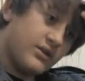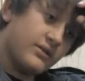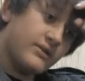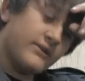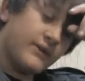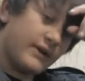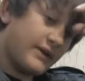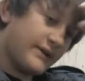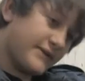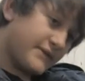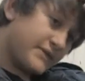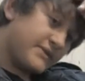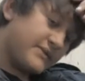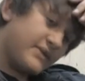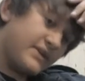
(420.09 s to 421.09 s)
The very
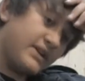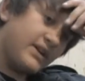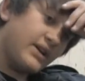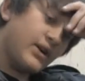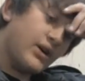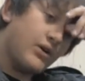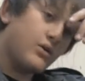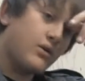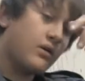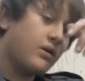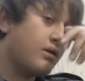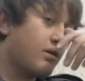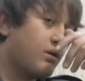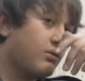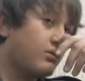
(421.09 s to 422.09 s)
first video
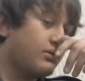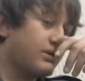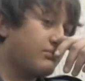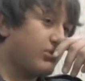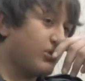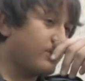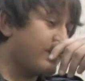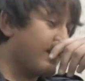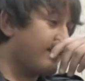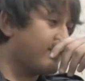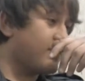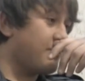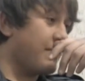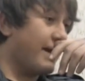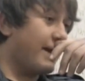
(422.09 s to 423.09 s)
we both
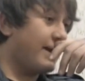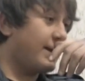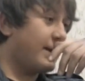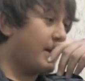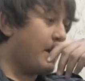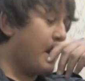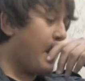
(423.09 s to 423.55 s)
ever made,